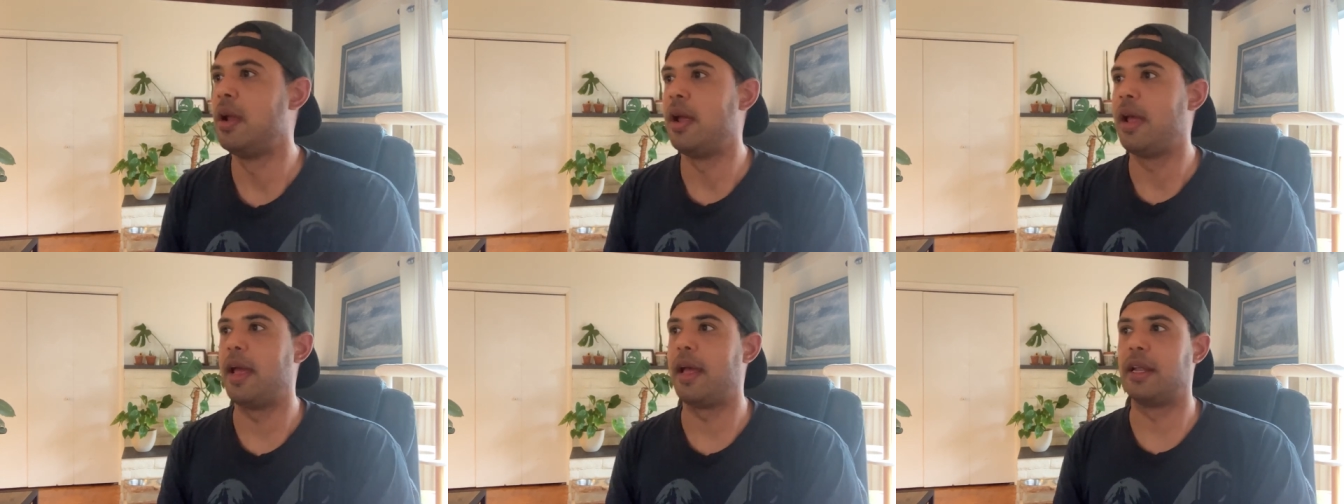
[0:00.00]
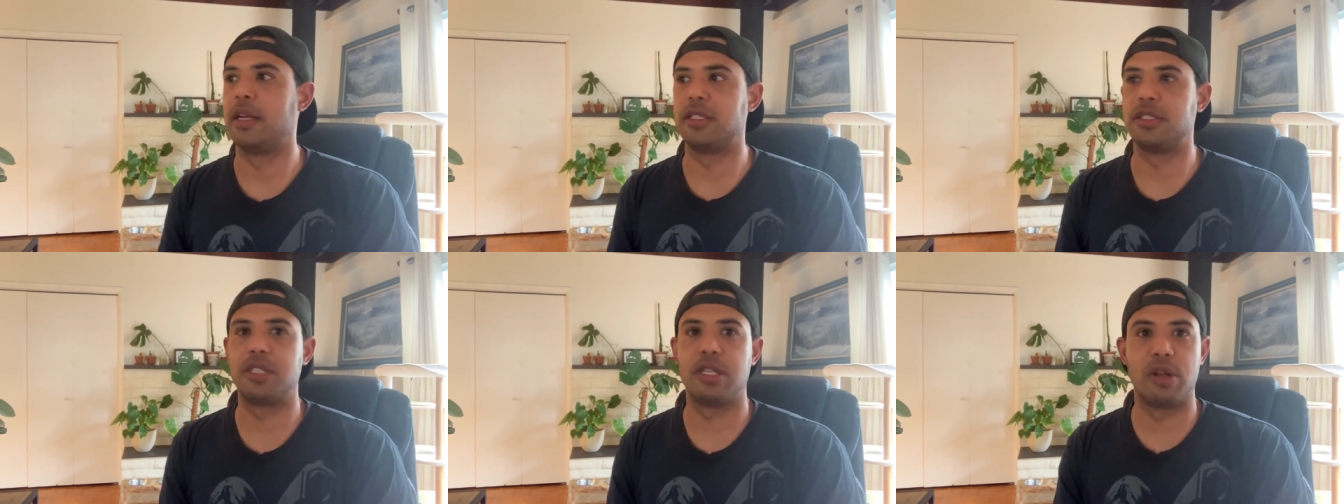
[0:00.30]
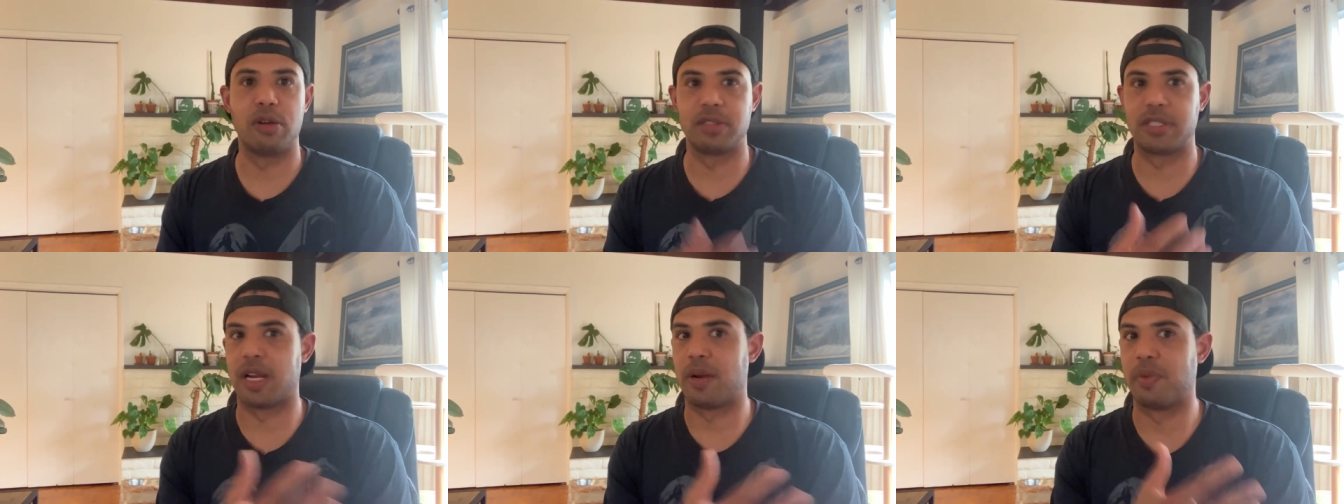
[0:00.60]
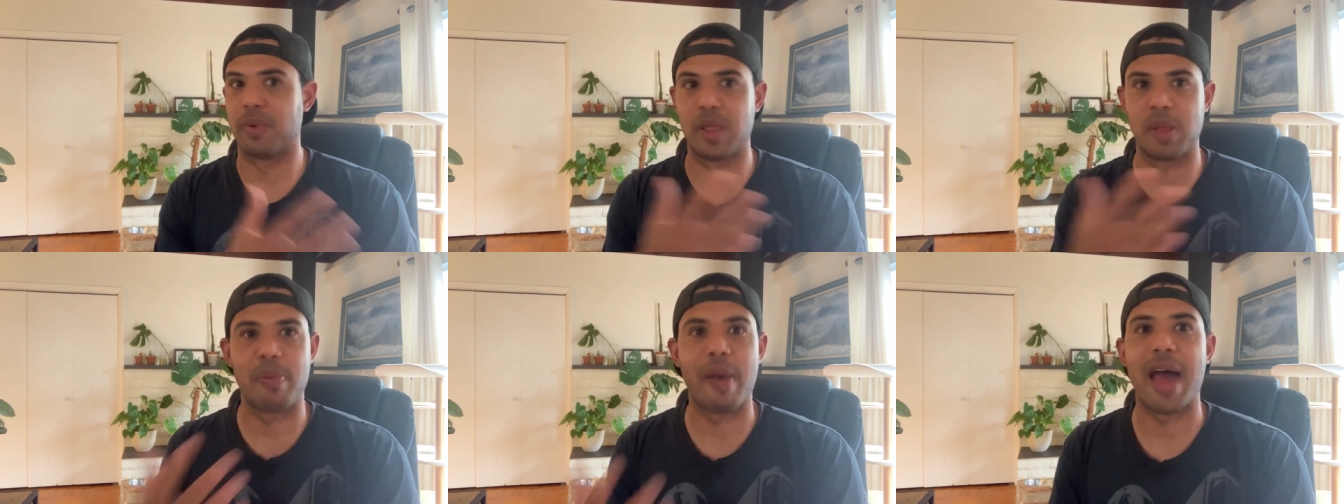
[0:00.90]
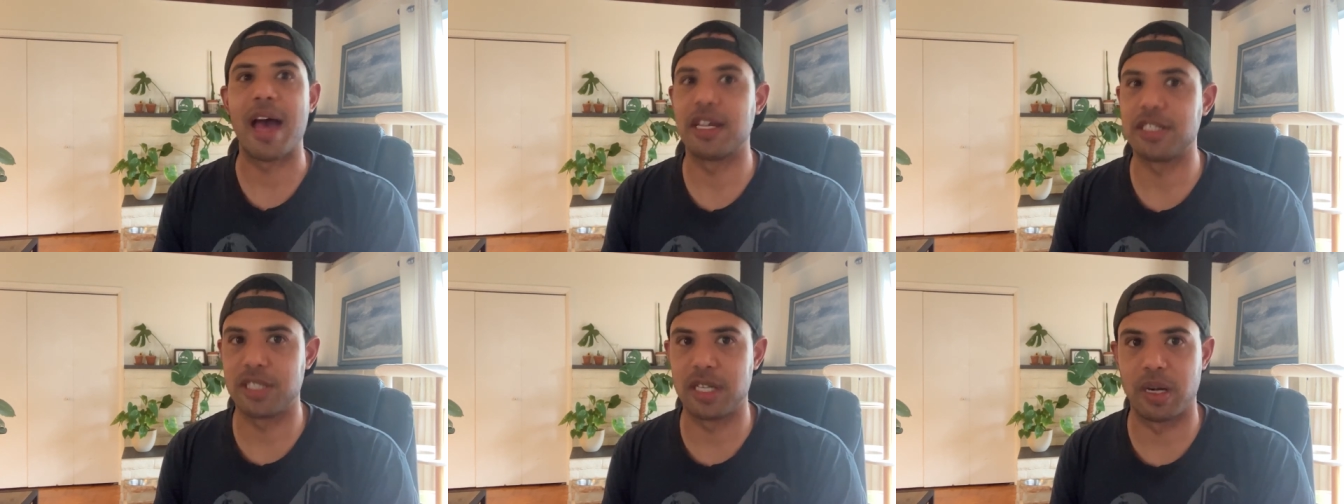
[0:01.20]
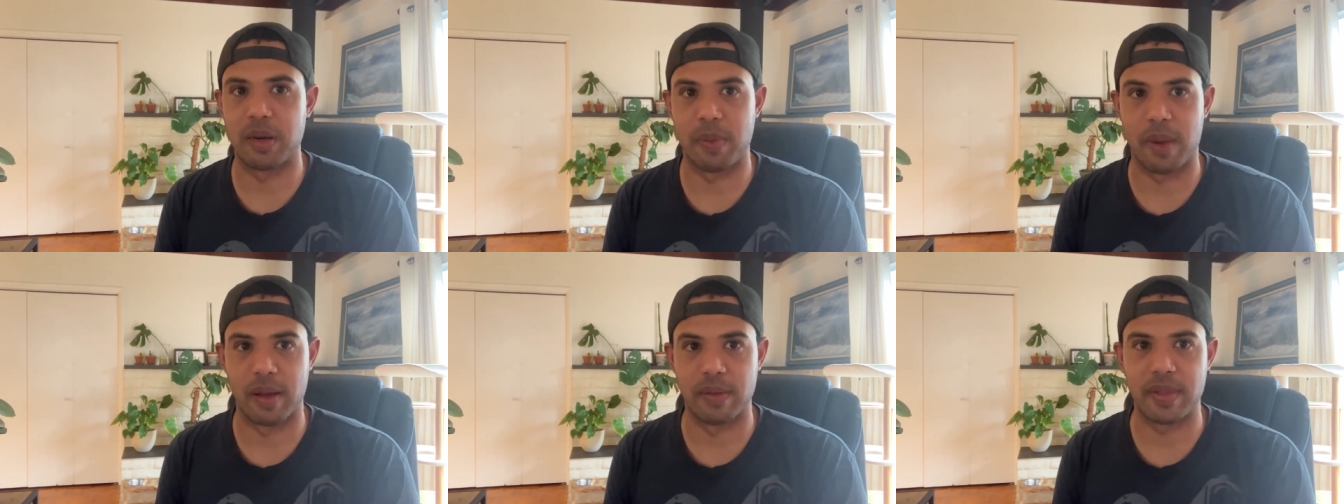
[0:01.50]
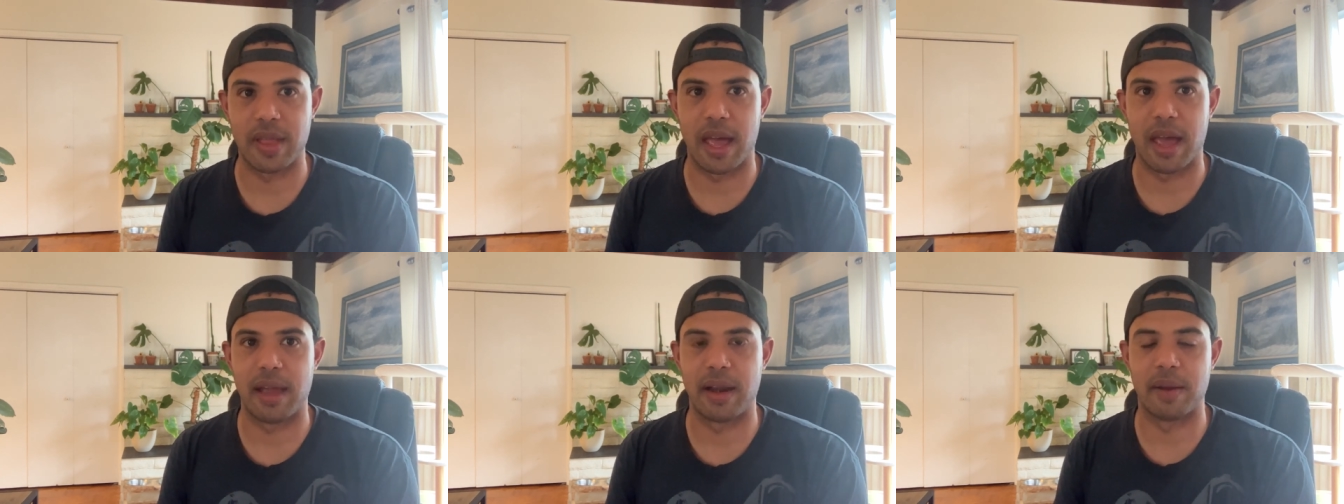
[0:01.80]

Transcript: And she knows that I'm really passionate about that.